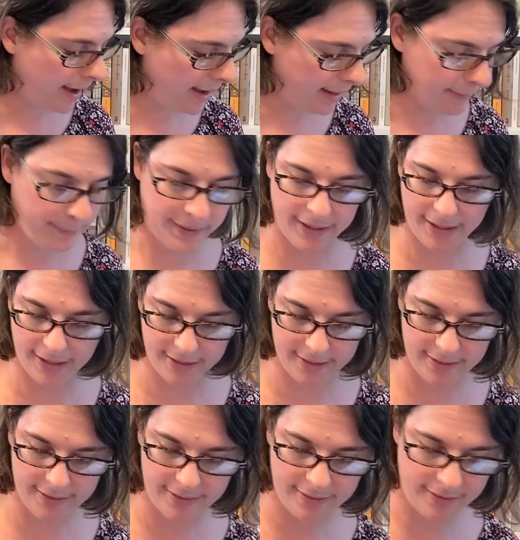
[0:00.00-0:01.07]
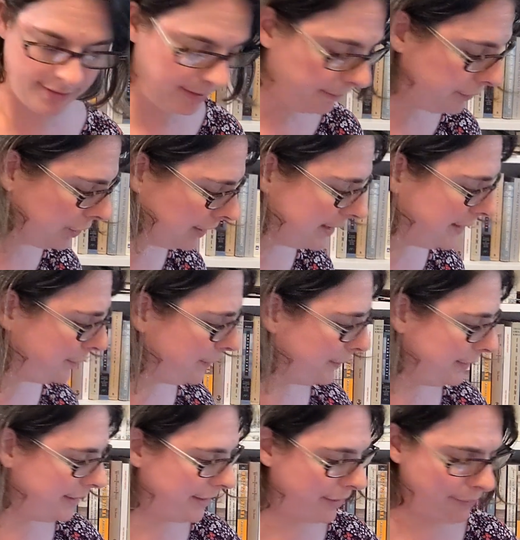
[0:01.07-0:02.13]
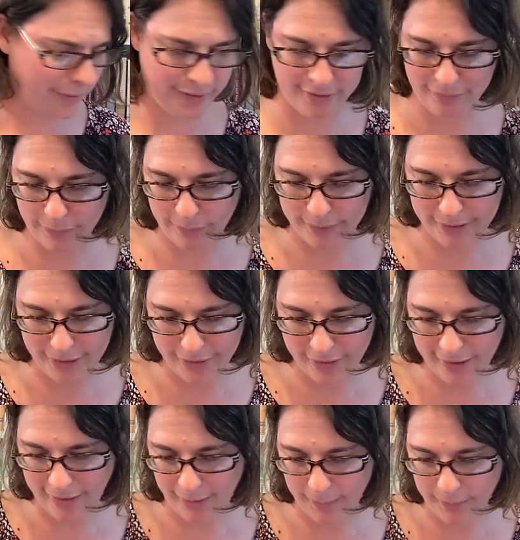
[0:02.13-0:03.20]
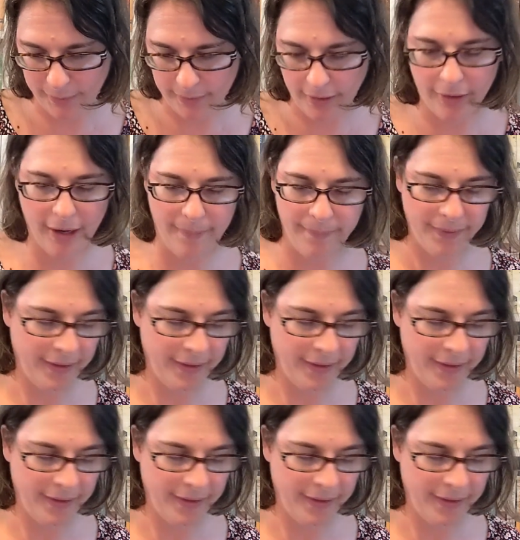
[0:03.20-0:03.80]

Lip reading: I picked, I'm trying to see what was the other one. What was the other audiobook one? Okay.